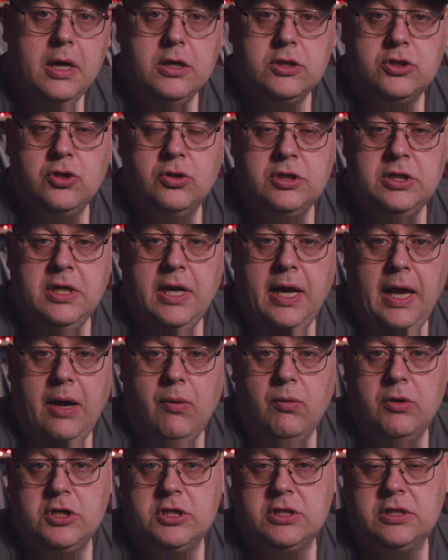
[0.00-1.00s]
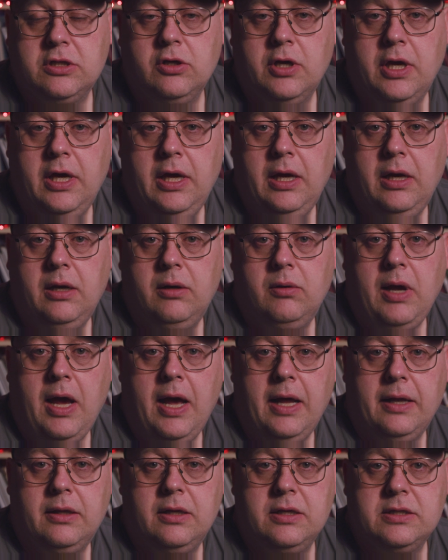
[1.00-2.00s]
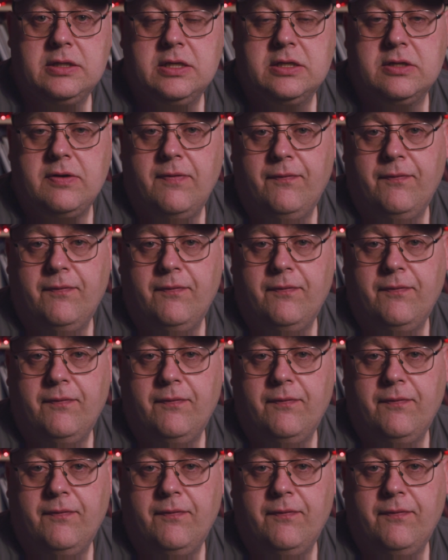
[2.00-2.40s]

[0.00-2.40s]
So today we're just looking at, this is a